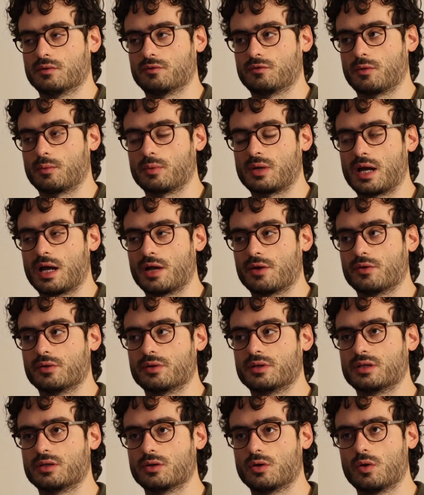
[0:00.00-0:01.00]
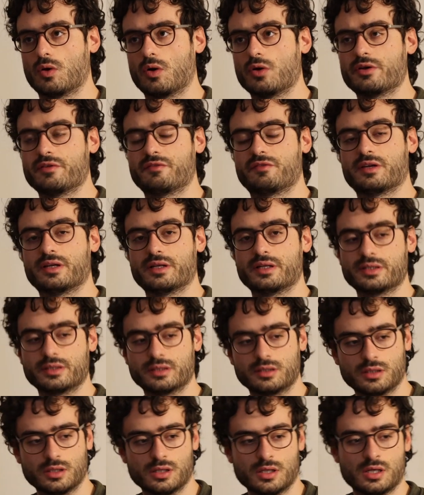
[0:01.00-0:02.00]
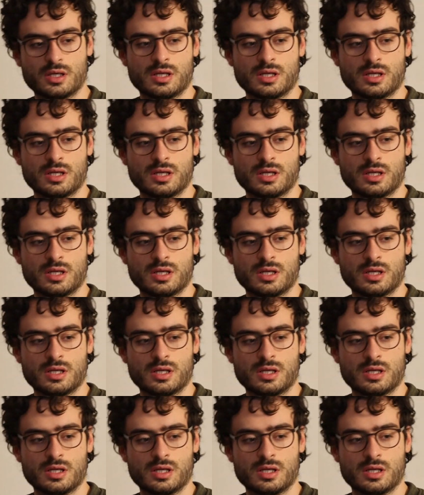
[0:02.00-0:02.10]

from Canon on the field,